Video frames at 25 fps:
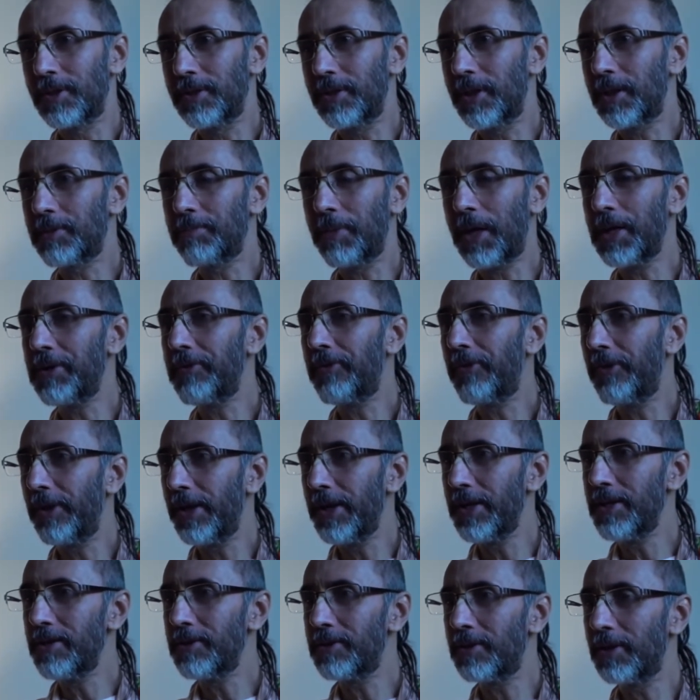that my
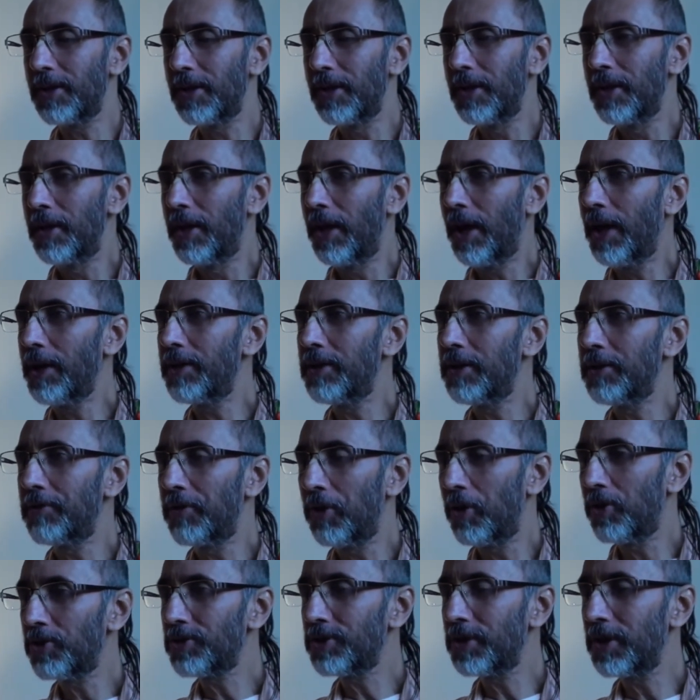faith and
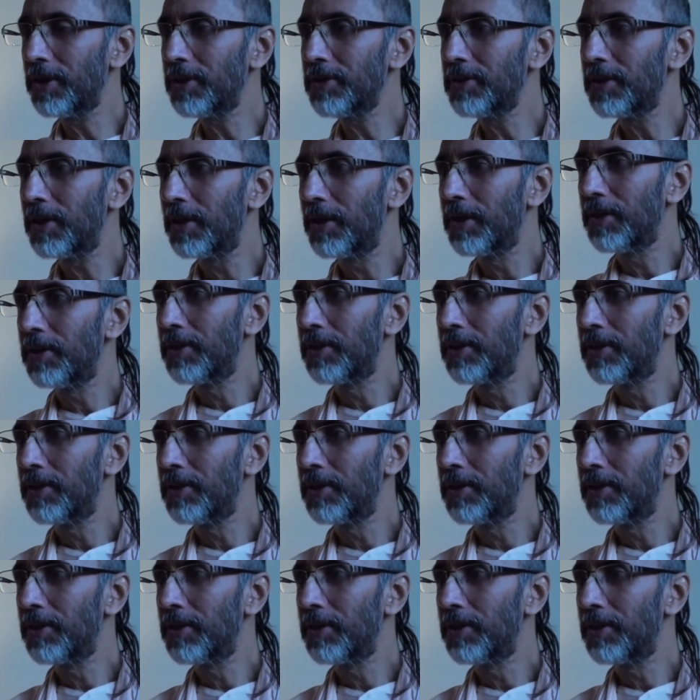devotion